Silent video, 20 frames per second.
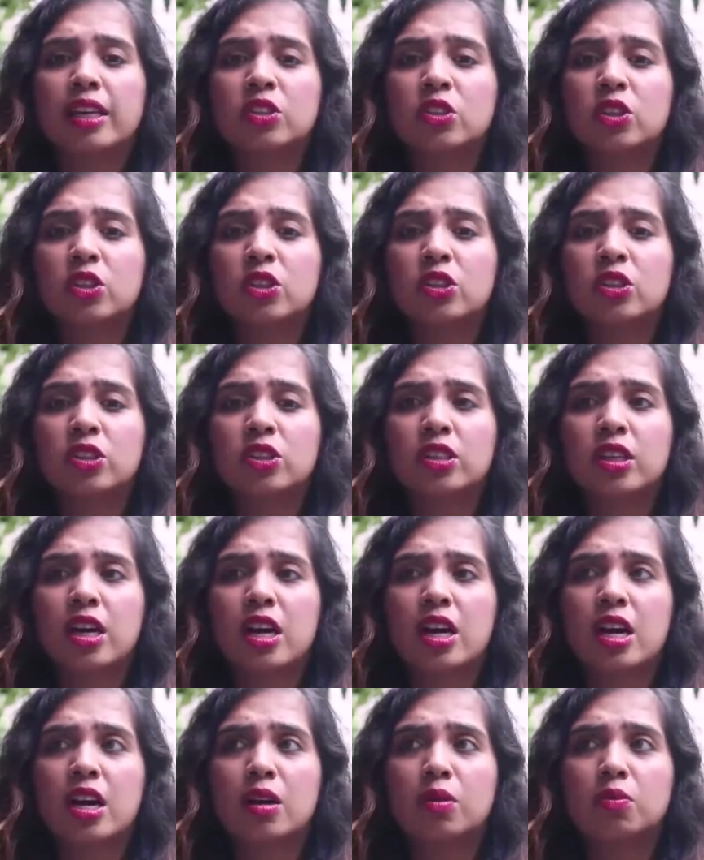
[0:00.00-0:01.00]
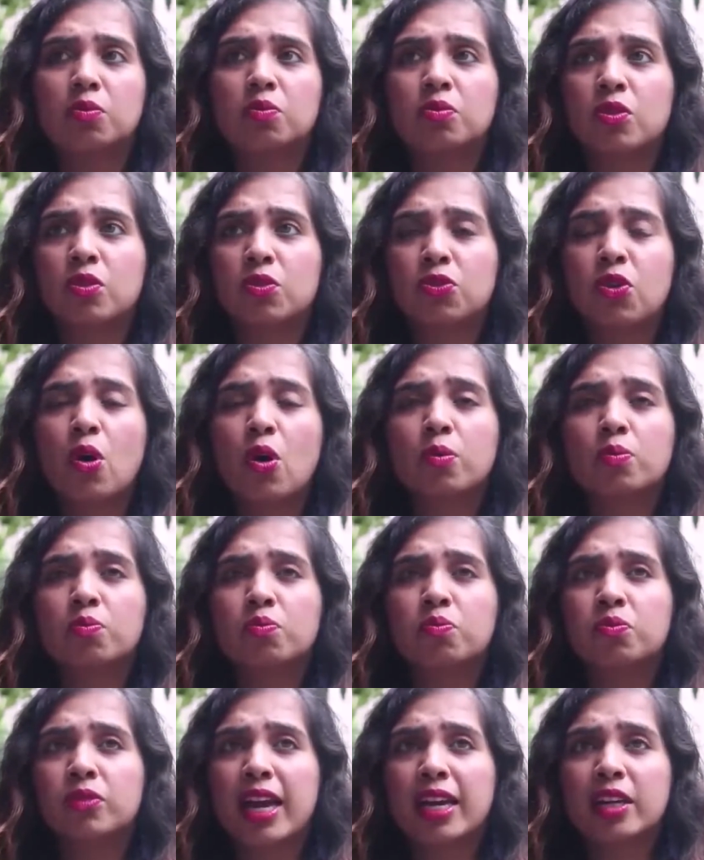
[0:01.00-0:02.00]
it's just
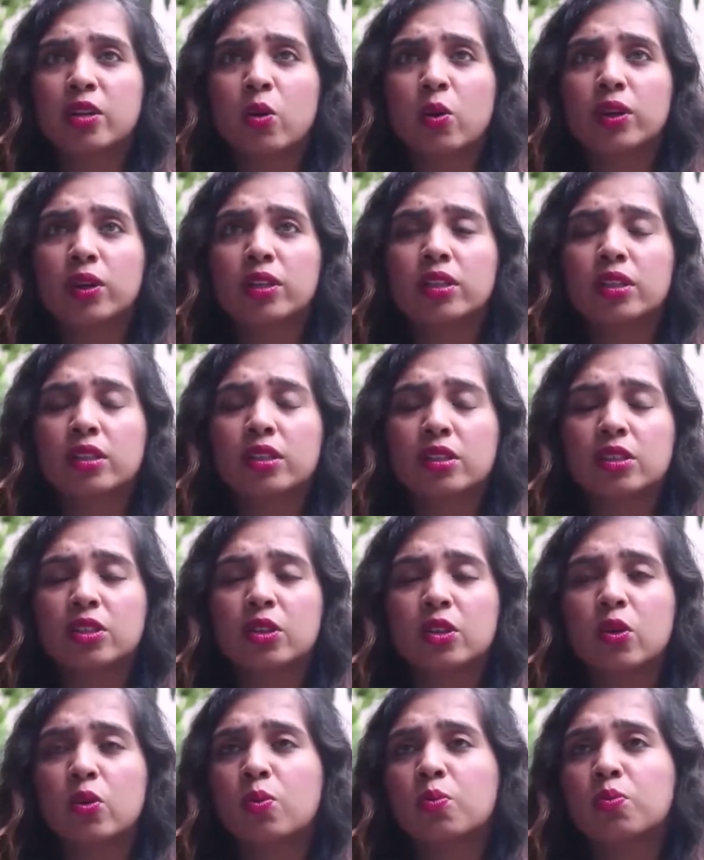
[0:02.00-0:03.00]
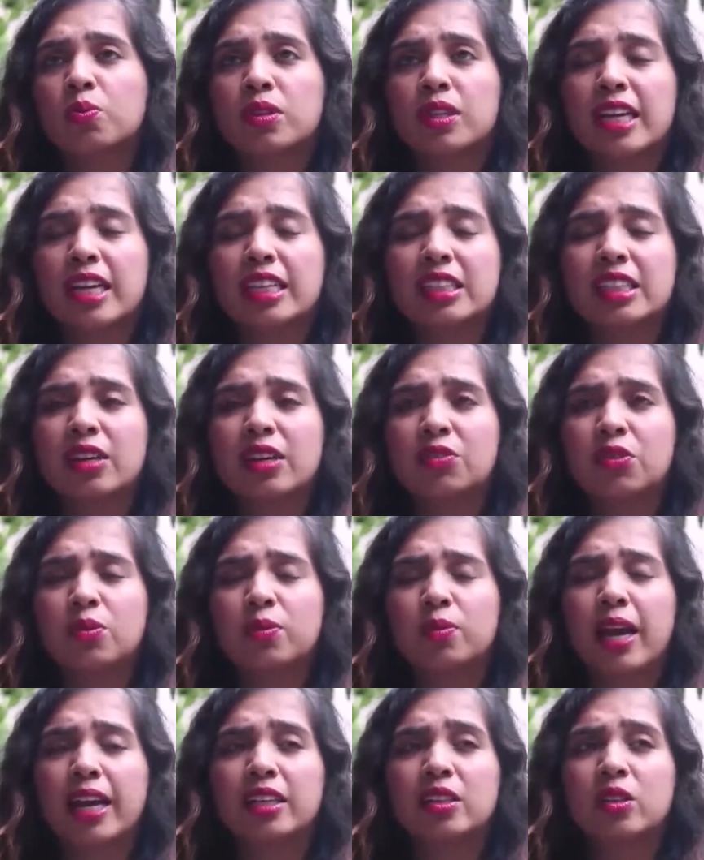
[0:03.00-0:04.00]
from then on, so let's say
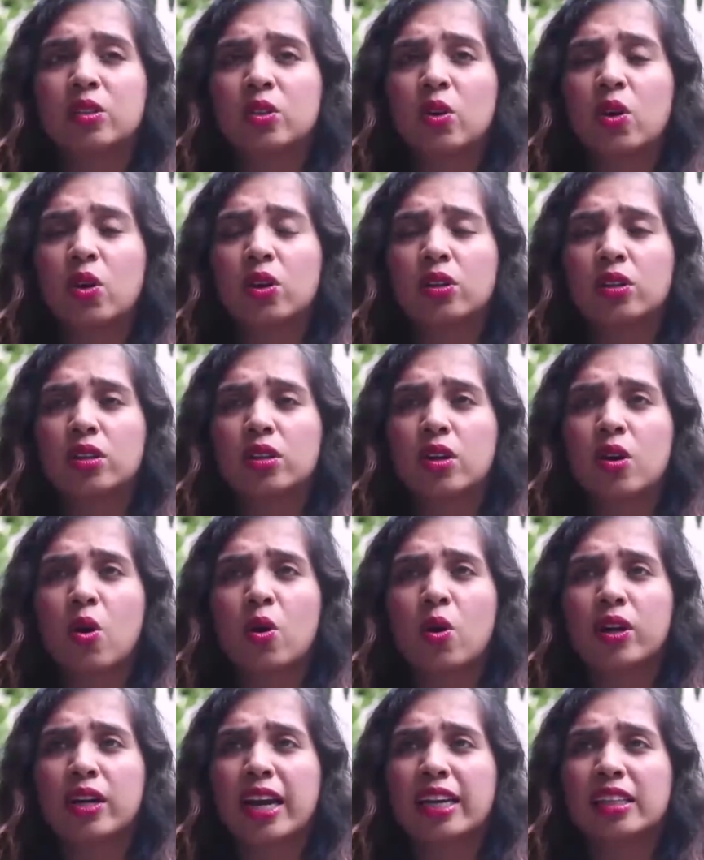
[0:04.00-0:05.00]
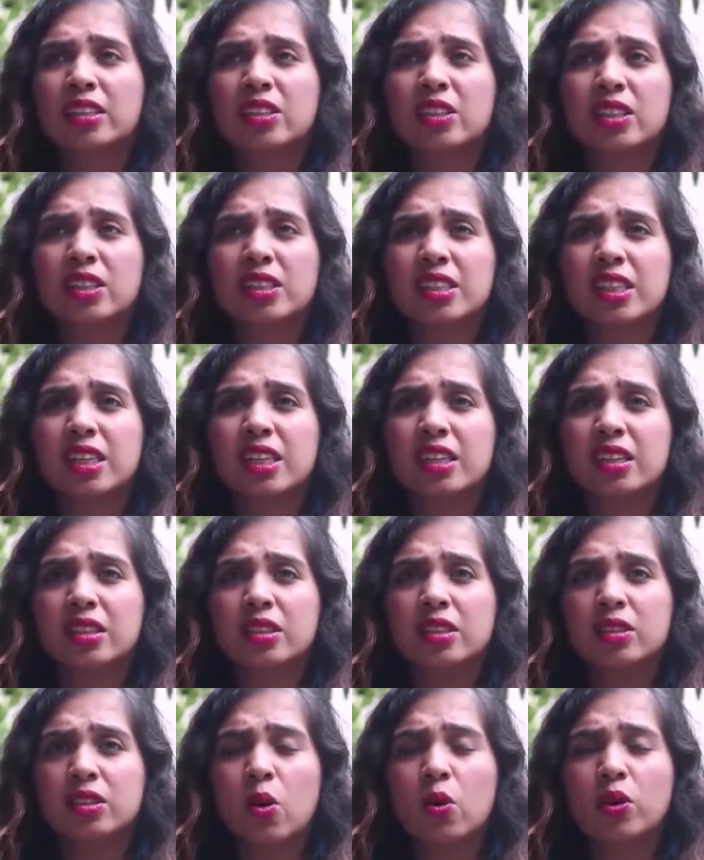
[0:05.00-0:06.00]
from 9 o'clock or 9:30
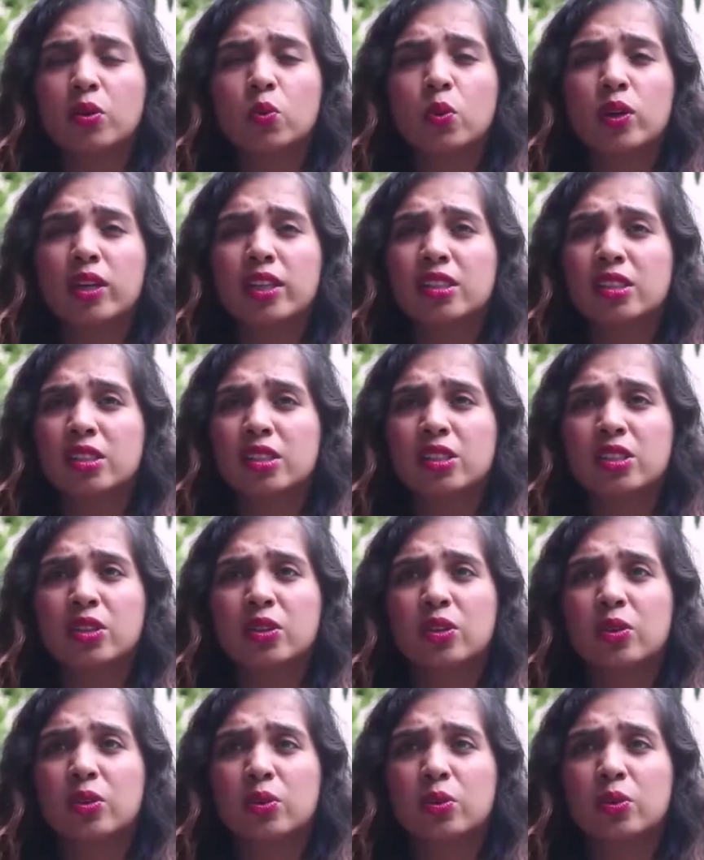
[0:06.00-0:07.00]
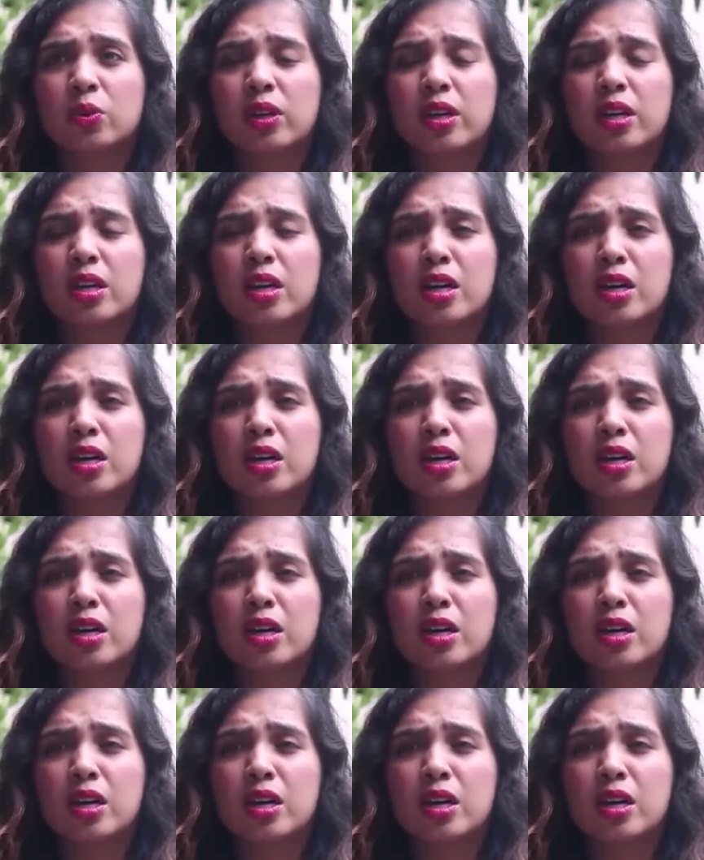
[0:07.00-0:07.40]
onwards to